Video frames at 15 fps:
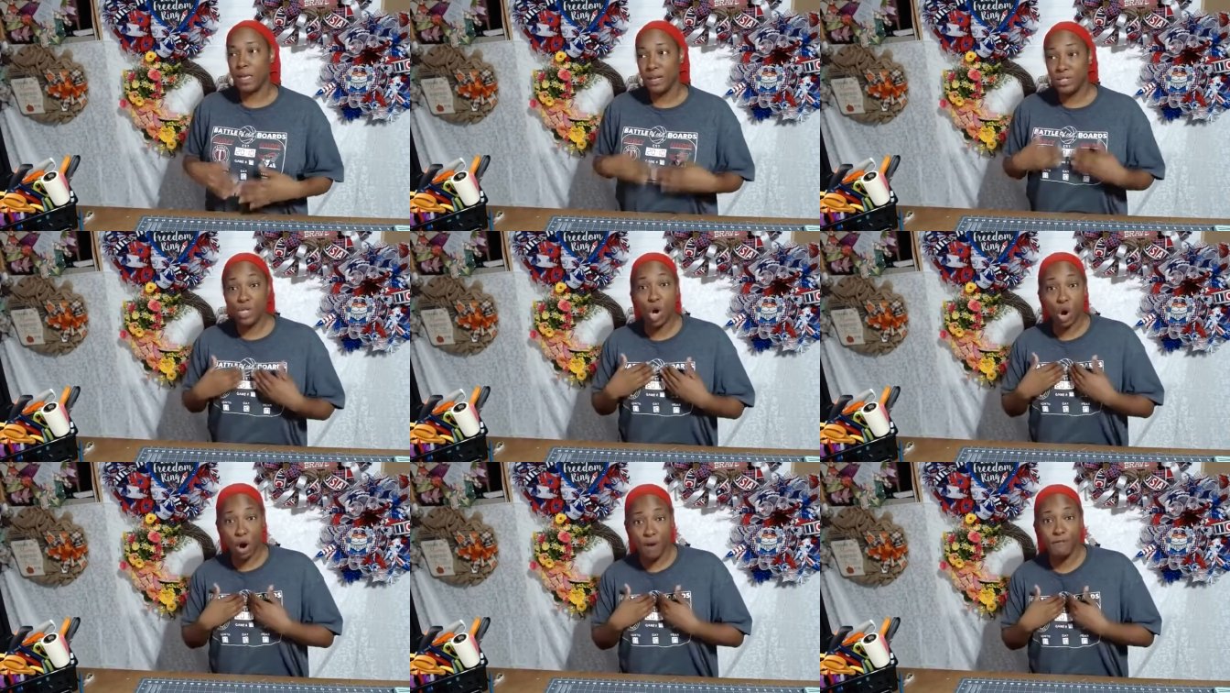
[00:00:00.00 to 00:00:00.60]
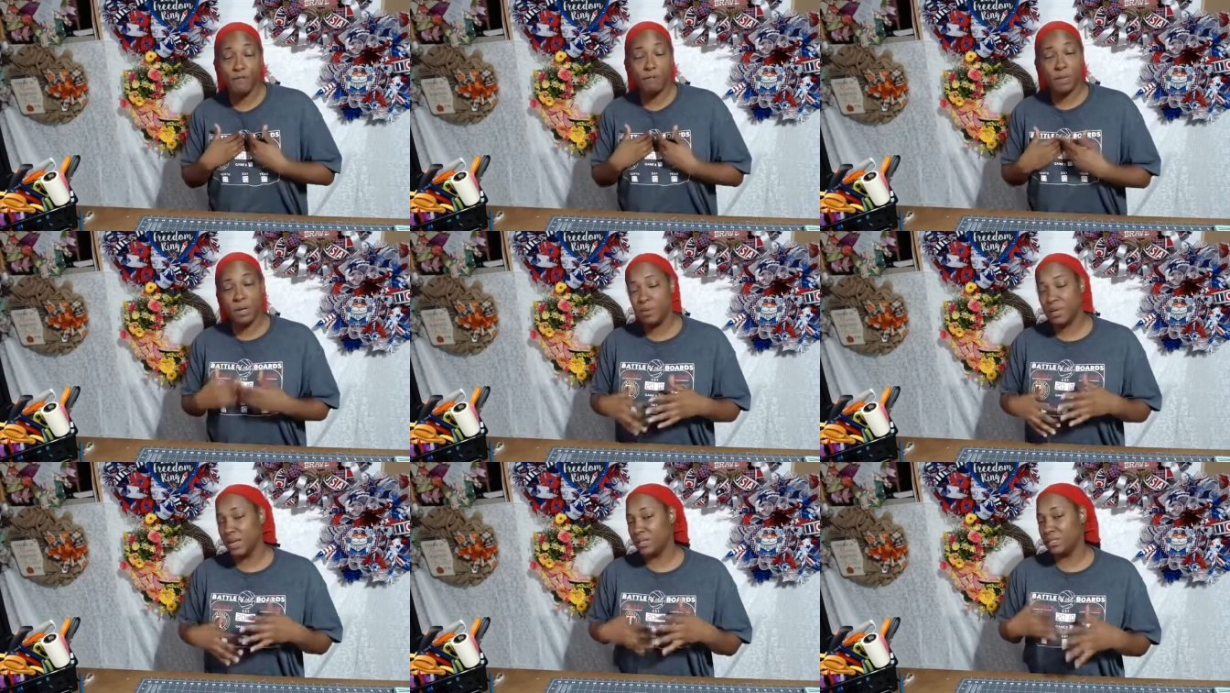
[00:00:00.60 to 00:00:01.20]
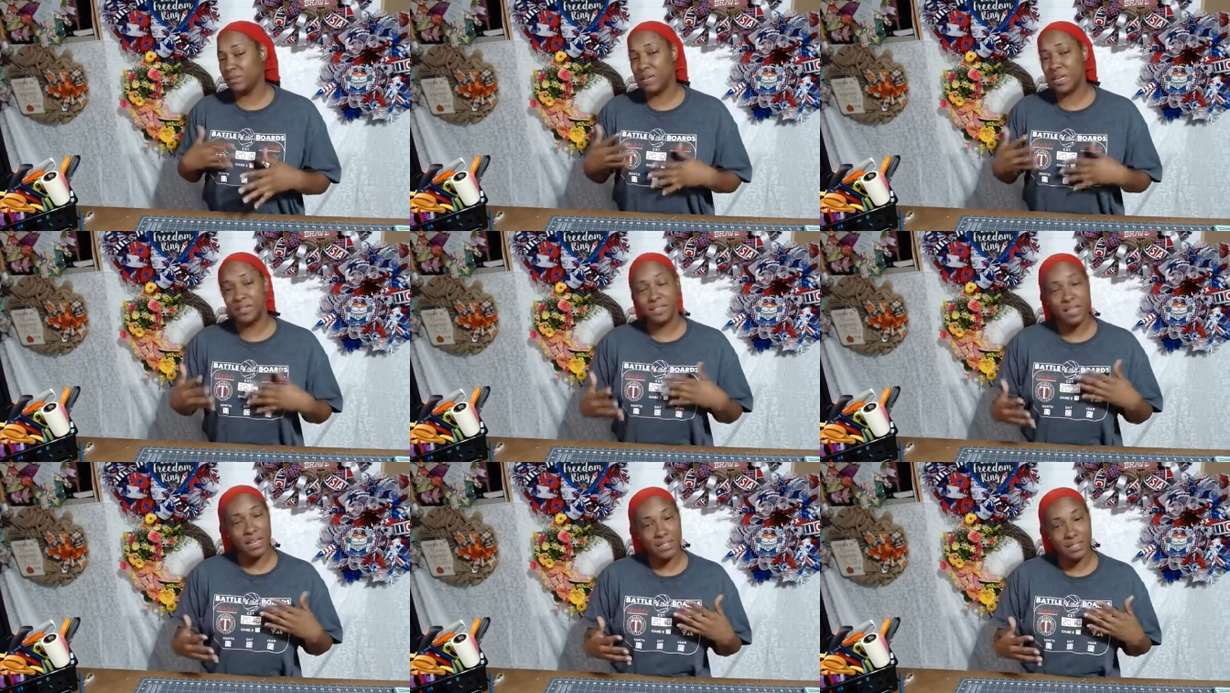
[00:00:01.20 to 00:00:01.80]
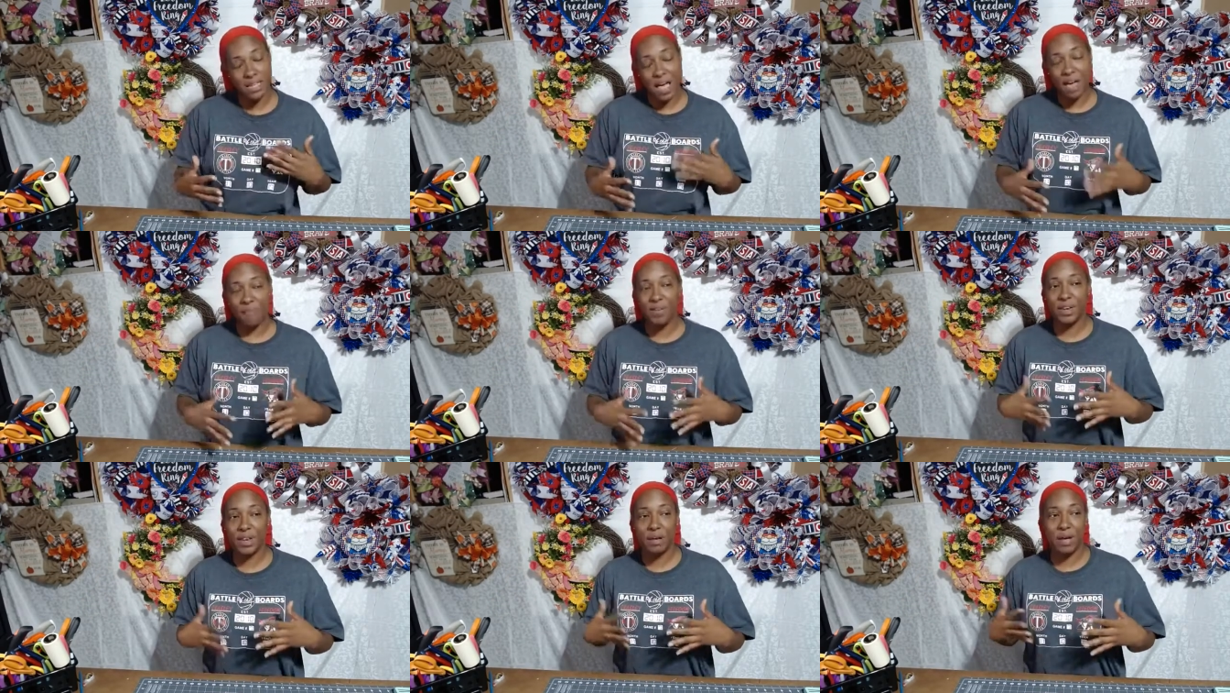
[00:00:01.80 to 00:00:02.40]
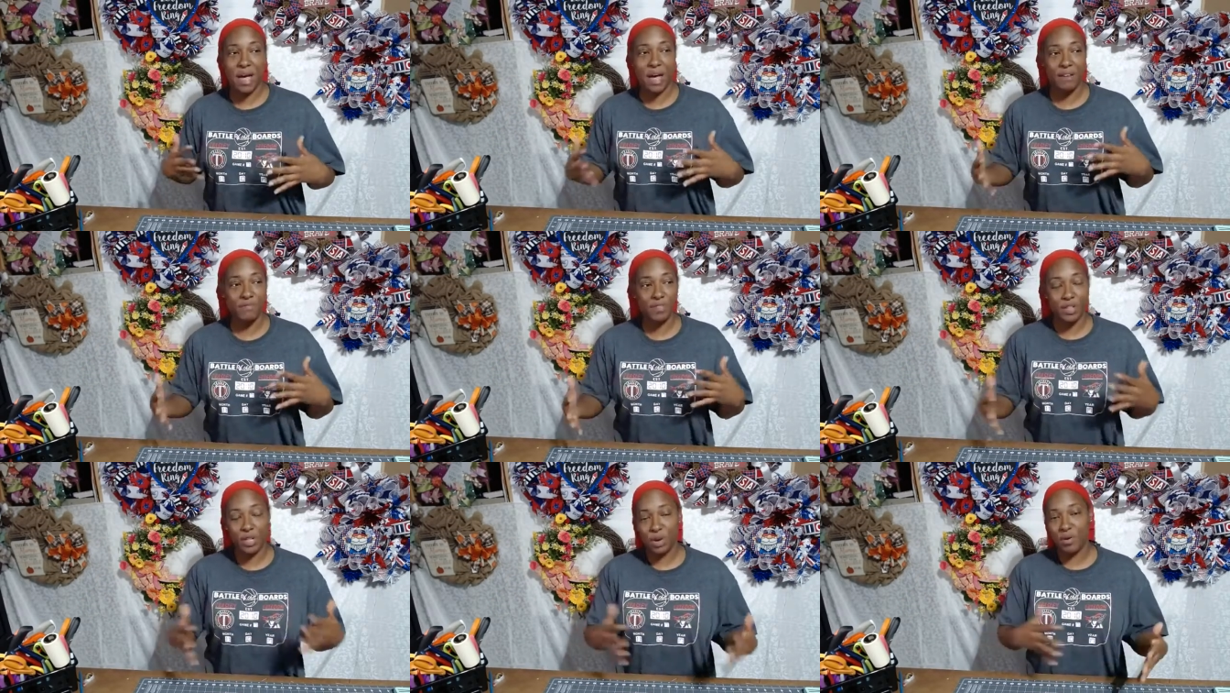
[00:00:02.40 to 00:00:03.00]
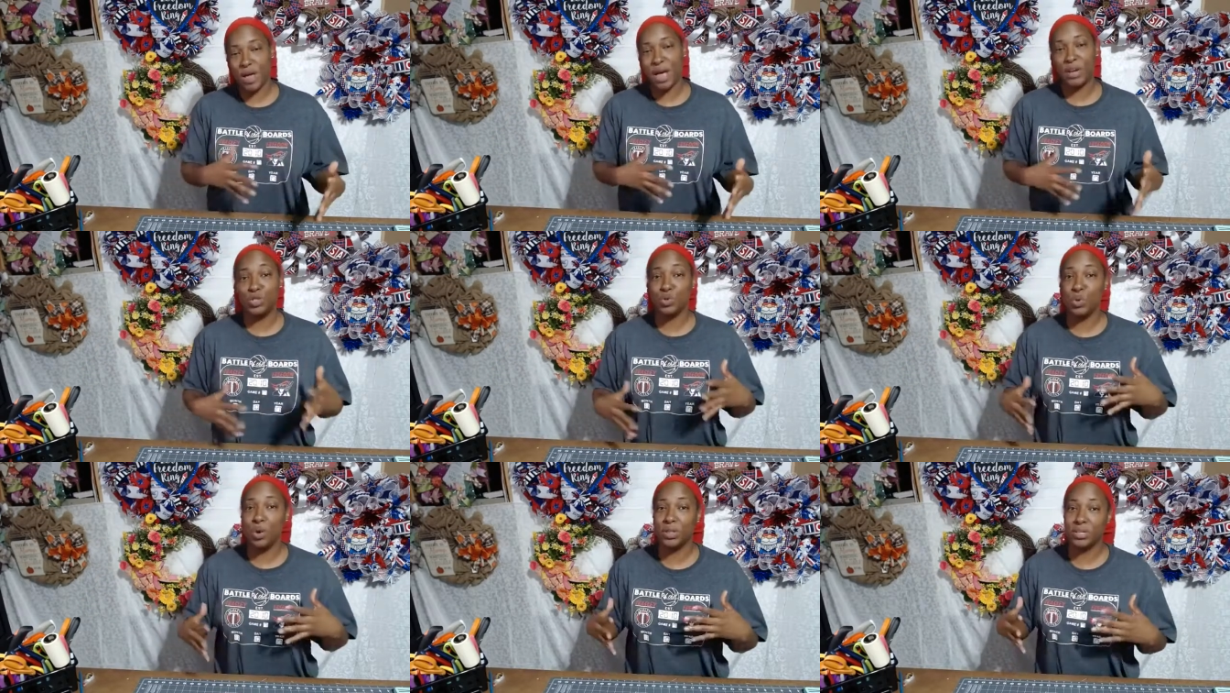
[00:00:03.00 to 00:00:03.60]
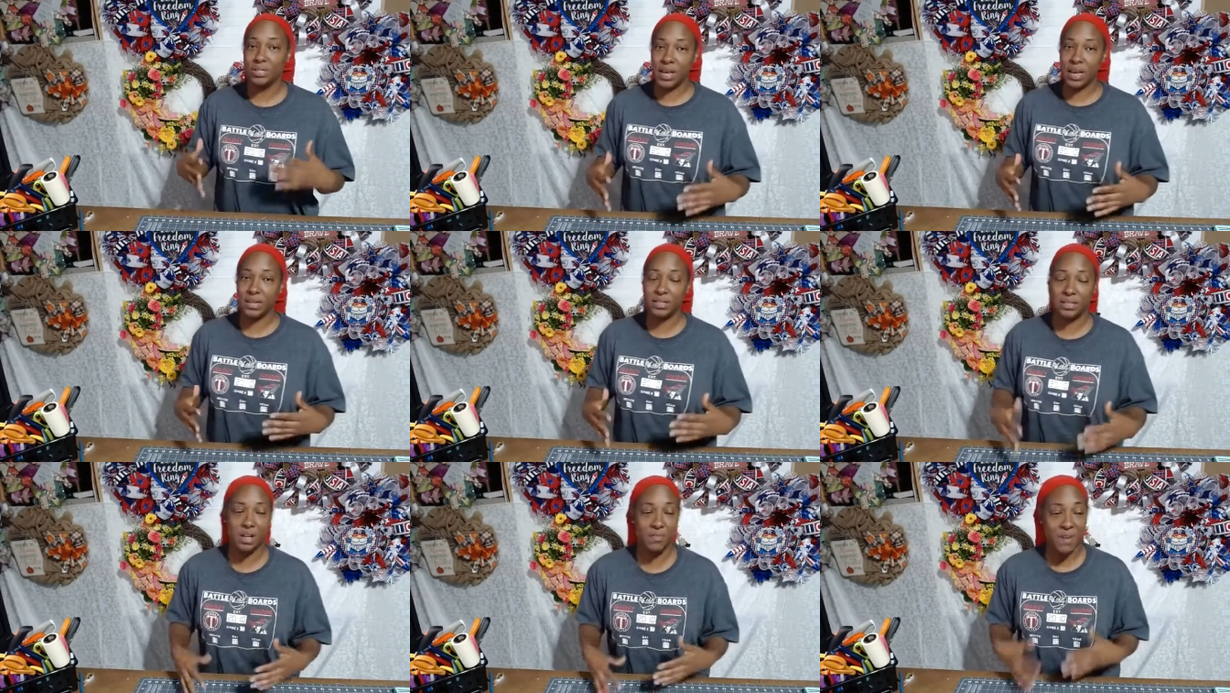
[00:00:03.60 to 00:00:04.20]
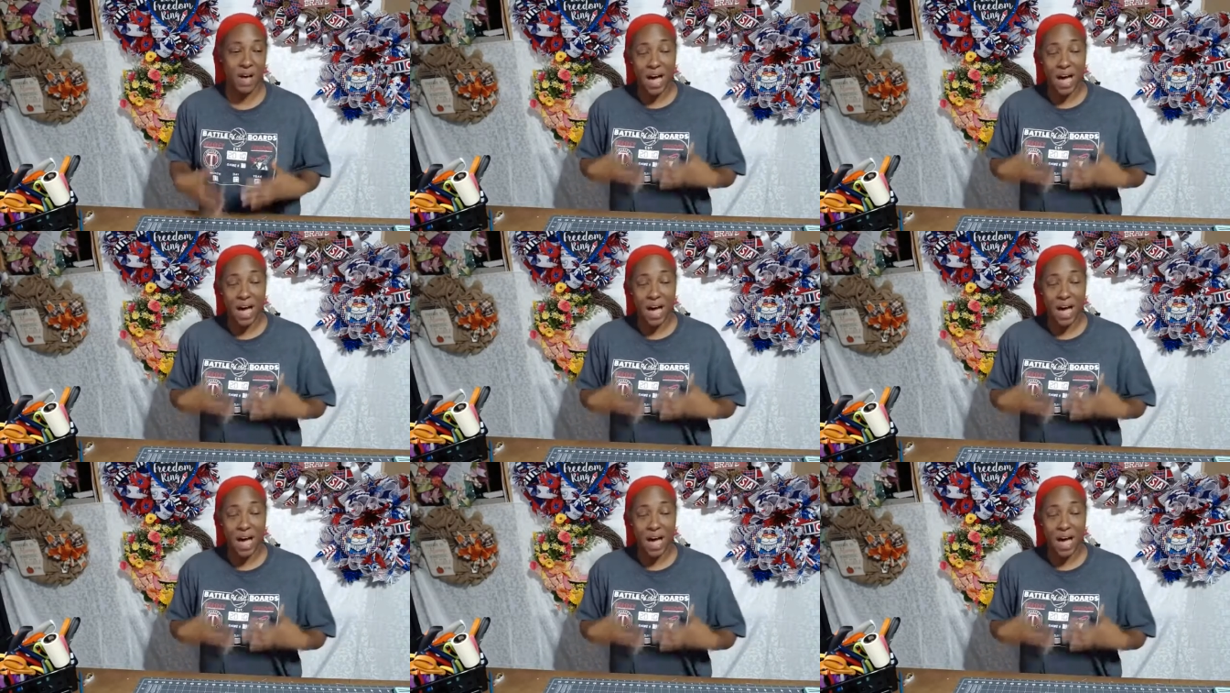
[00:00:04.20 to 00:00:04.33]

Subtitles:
It's hard for me because I'm not tech savvy and I have to learn how to do all the tech stuff.